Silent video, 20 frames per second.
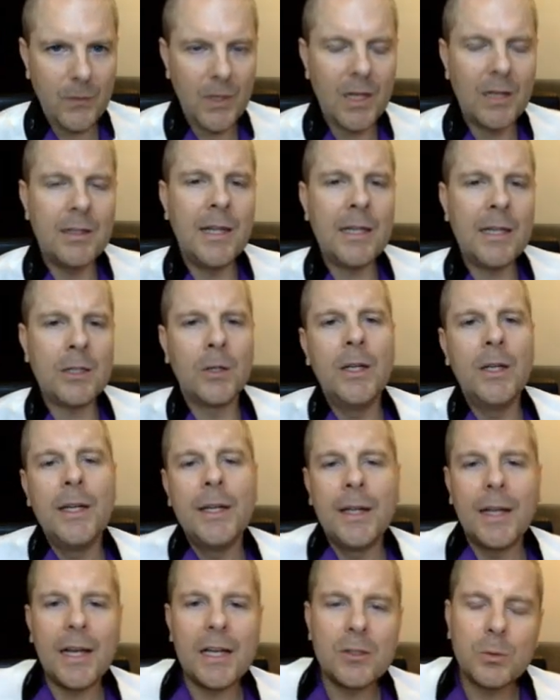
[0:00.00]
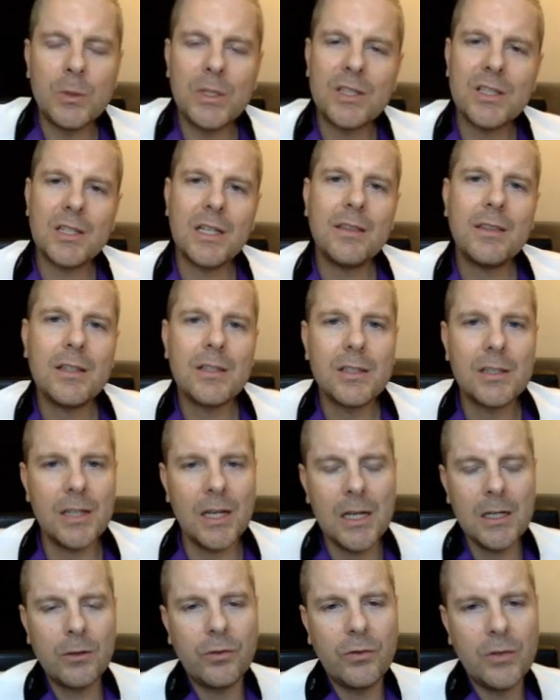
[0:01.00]
Now, as we set the
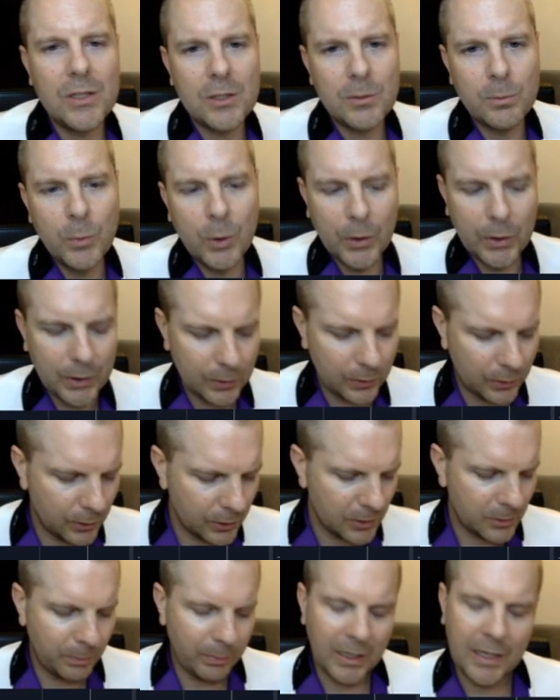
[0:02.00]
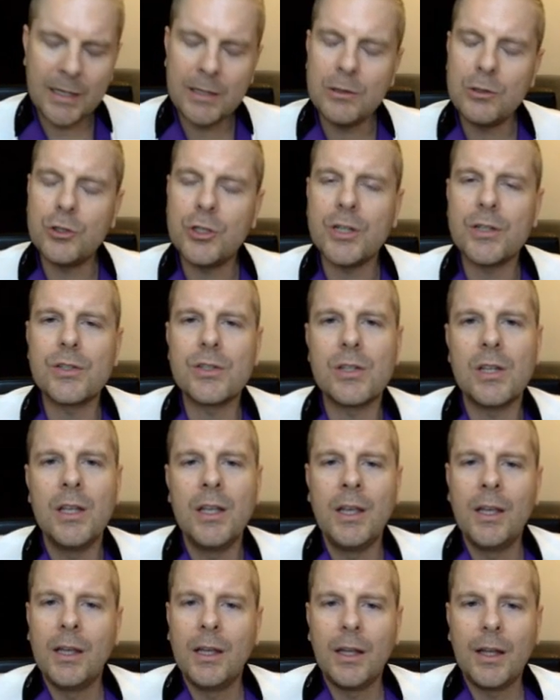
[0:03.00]
stage for this market, there's been just
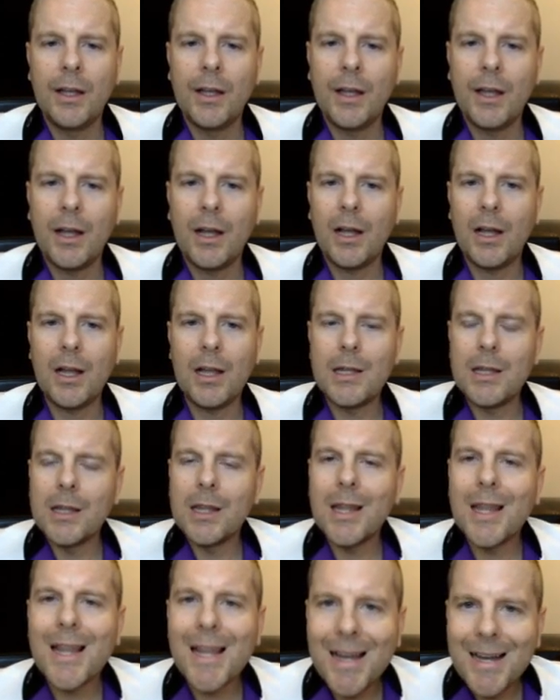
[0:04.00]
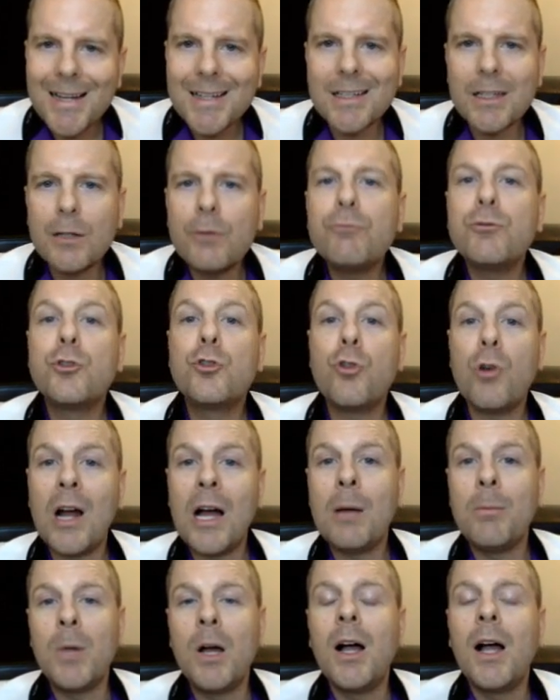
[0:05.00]
a lot of
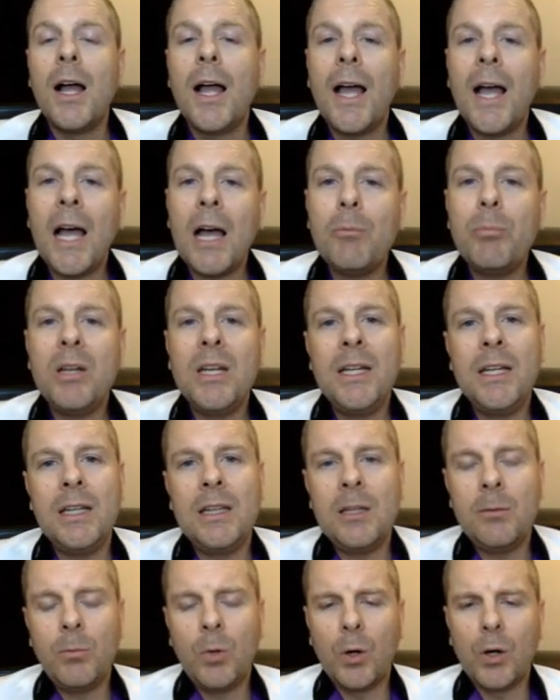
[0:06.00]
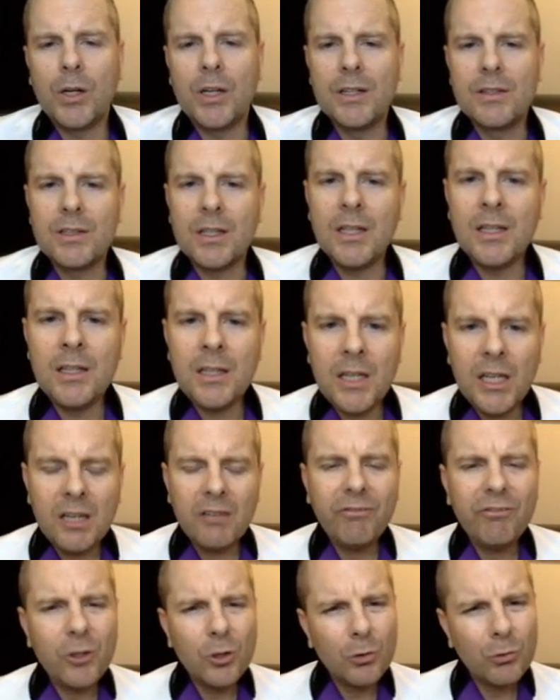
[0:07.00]
drama happening in the markets. And
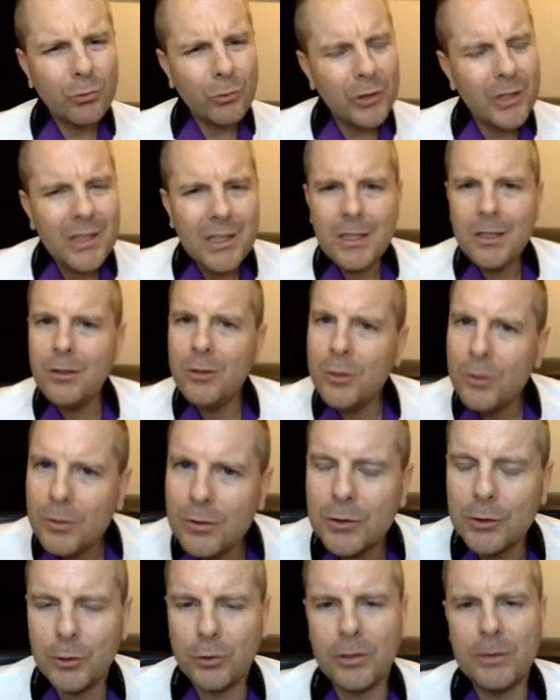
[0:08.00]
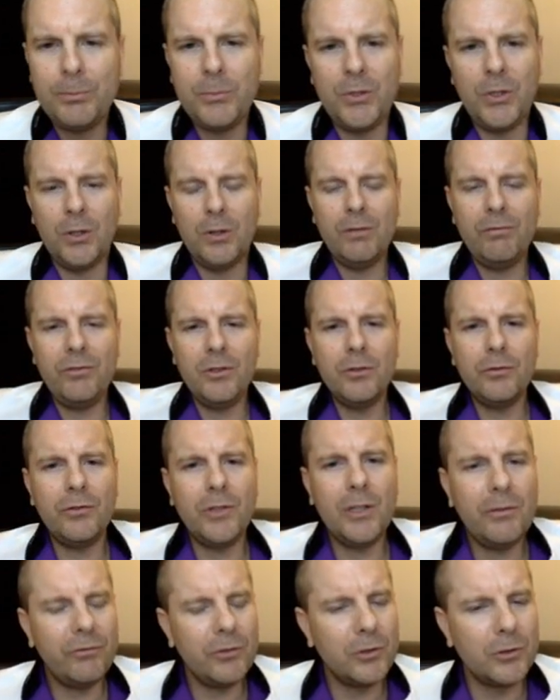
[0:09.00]
if you're really new to crypto, if you're
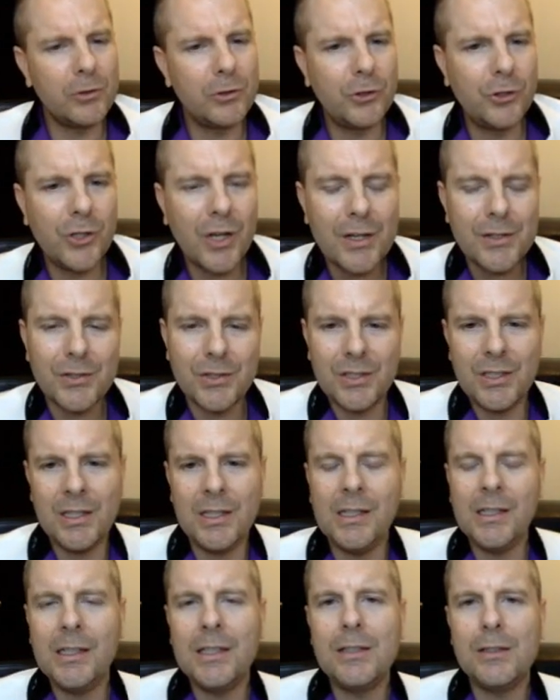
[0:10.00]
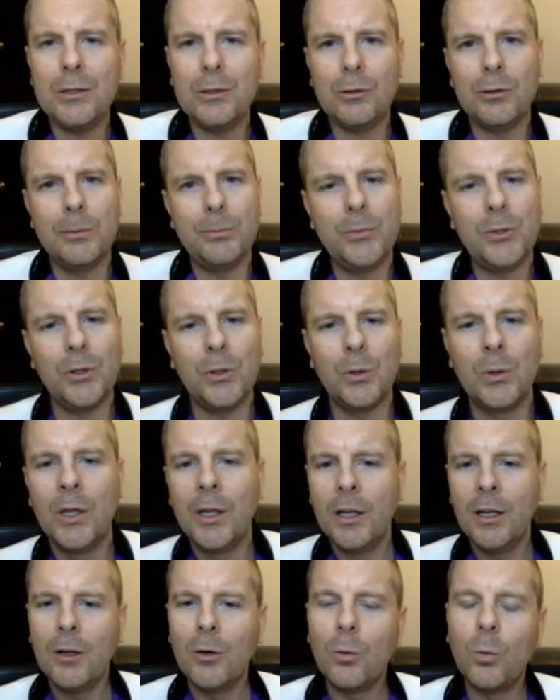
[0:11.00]
if you're just getting into crypto,
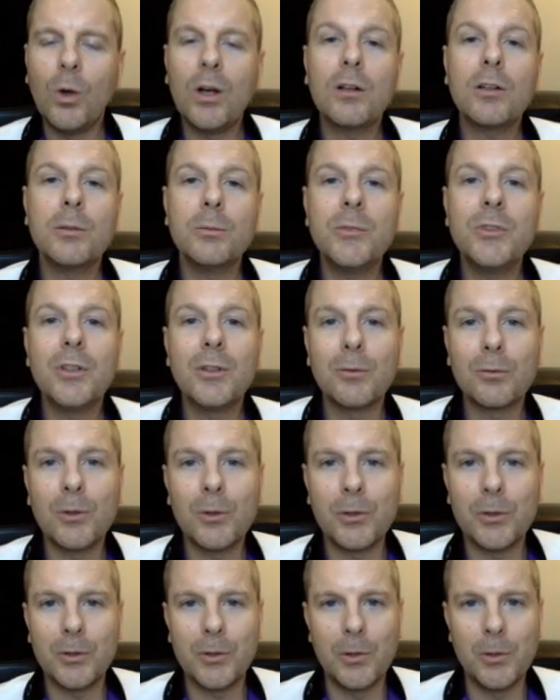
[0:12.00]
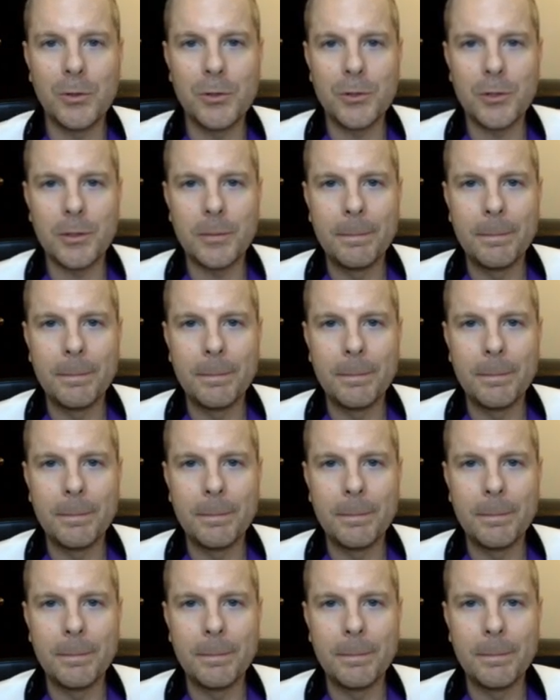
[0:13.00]
welcome to the roller coaster.